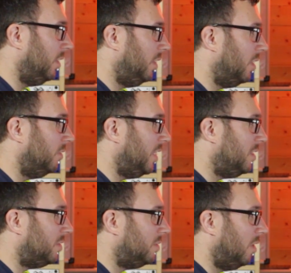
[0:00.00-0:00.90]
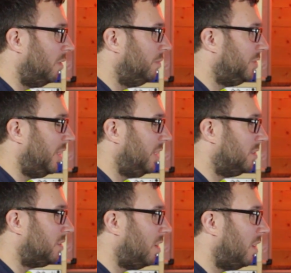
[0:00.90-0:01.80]
You know, these old
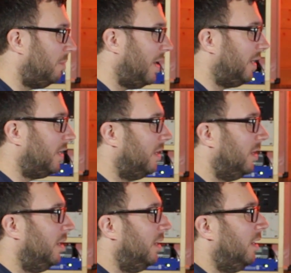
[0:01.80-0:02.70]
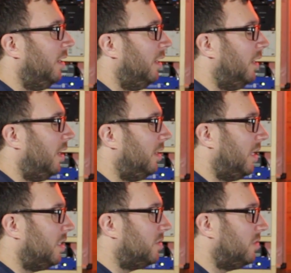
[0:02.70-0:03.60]
machines kind of make
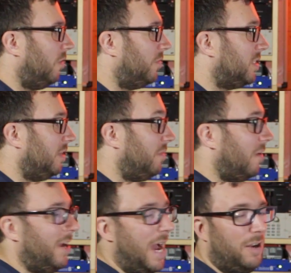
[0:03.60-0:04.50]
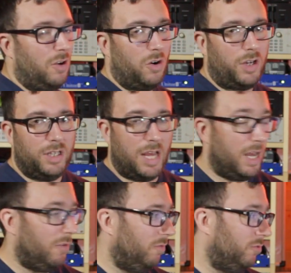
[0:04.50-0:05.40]
things obviously very analog in
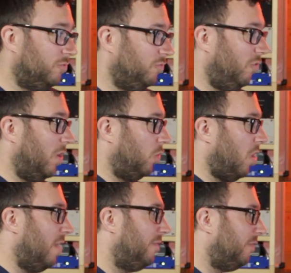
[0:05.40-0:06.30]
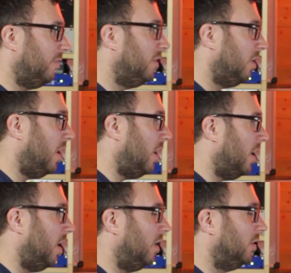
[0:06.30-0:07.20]
their real life
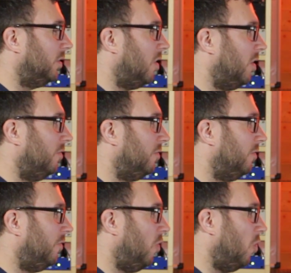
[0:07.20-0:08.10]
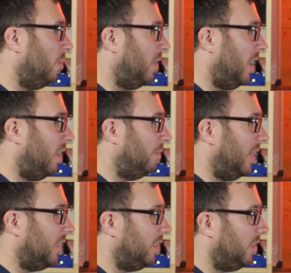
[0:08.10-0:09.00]
kind of form,
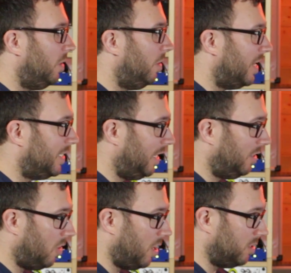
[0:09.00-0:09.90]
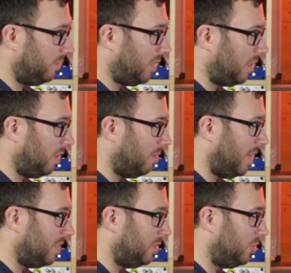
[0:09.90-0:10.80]
and the UAD guys have done an
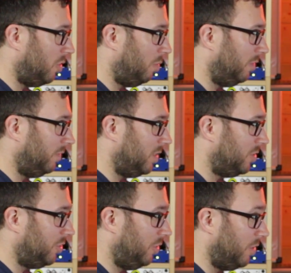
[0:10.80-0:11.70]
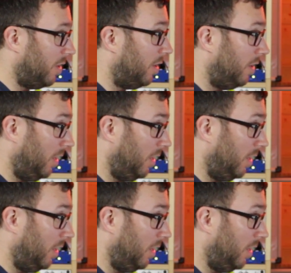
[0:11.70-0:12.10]
amazing job with this Studer